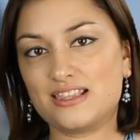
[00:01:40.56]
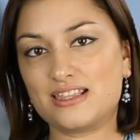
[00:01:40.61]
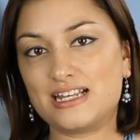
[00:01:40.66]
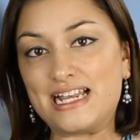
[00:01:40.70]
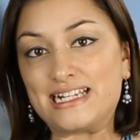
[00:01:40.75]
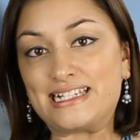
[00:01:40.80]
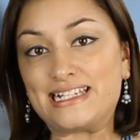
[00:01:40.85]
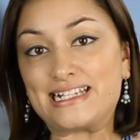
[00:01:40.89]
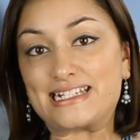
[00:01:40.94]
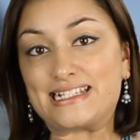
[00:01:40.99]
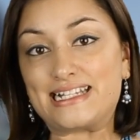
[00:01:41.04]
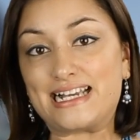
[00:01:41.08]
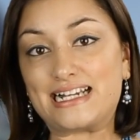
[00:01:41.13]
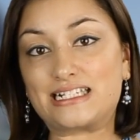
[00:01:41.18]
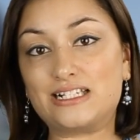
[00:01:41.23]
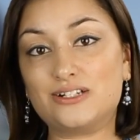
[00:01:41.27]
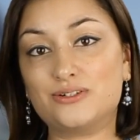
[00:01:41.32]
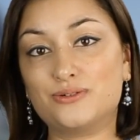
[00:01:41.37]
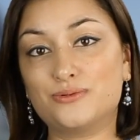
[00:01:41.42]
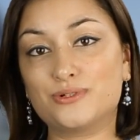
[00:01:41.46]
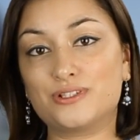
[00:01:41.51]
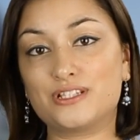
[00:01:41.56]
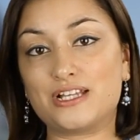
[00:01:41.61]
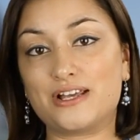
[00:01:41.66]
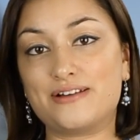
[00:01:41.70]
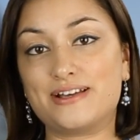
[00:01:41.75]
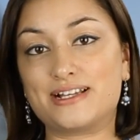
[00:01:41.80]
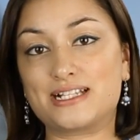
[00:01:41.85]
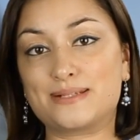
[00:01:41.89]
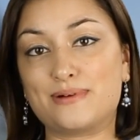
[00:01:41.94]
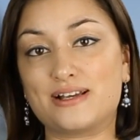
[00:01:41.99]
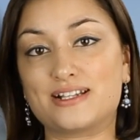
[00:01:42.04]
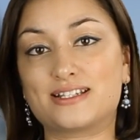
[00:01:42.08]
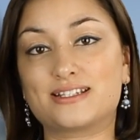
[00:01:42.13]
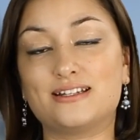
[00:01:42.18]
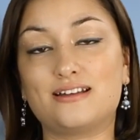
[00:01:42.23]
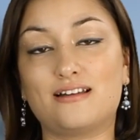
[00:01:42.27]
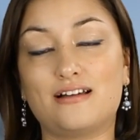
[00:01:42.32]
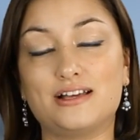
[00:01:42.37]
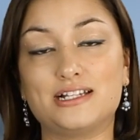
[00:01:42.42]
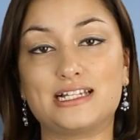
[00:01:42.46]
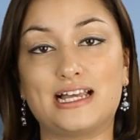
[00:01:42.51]
The letting sector also expressed
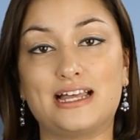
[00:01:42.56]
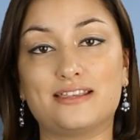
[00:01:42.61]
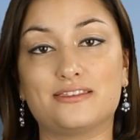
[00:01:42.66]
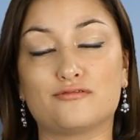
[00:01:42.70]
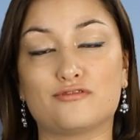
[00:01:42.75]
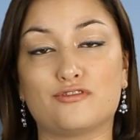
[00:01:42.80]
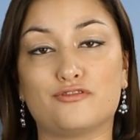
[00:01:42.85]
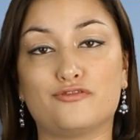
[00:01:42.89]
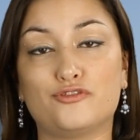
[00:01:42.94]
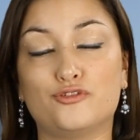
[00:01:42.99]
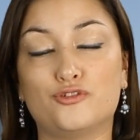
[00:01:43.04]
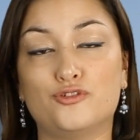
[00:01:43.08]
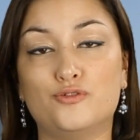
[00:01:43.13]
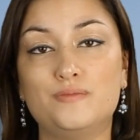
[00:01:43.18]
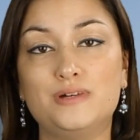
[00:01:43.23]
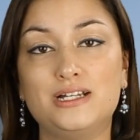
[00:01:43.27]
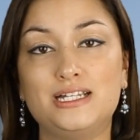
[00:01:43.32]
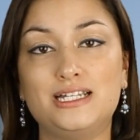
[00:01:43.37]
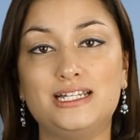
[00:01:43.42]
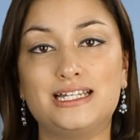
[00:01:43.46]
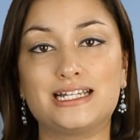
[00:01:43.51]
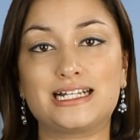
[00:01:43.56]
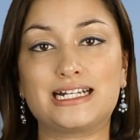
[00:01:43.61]
delight at the reform.